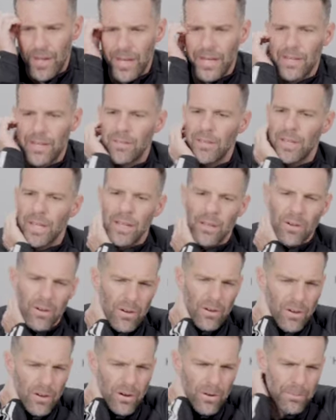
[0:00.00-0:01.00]
anything,
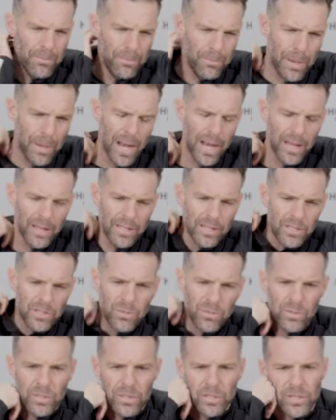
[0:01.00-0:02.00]
our
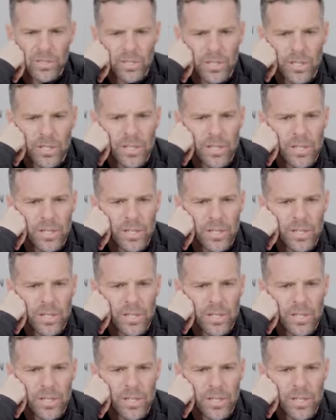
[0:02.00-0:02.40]
balance was,